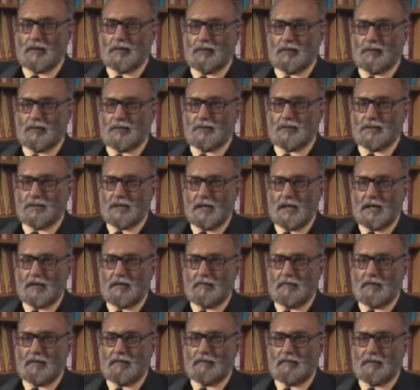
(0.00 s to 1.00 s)
good
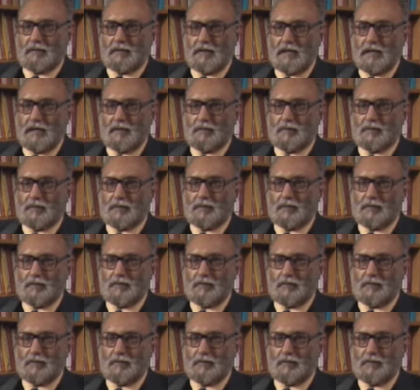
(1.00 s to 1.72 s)
stead when we came to the